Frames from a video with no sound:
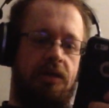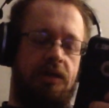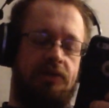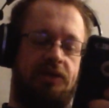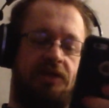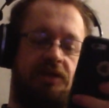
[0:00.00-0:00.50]

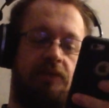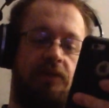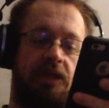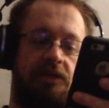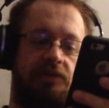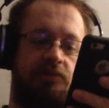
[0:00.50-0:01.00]
Now, see, some of
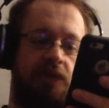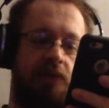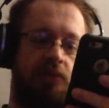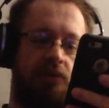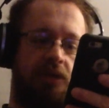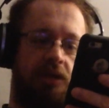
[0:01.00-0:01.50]
these
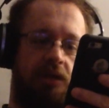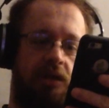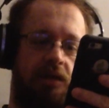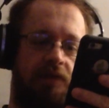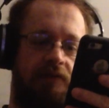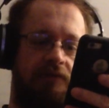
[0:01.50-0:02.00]
people did a
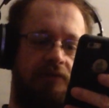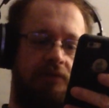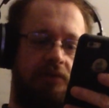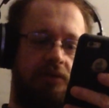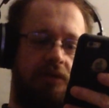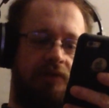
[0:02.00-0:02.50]
lot of
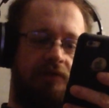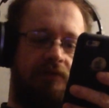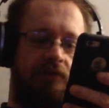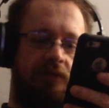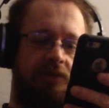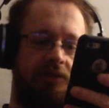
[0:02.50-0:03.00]
different
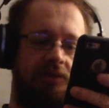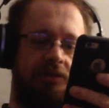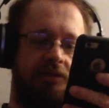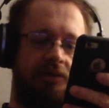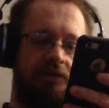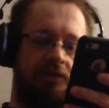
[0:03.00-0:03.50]

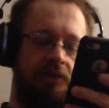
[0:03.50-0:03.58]
voices.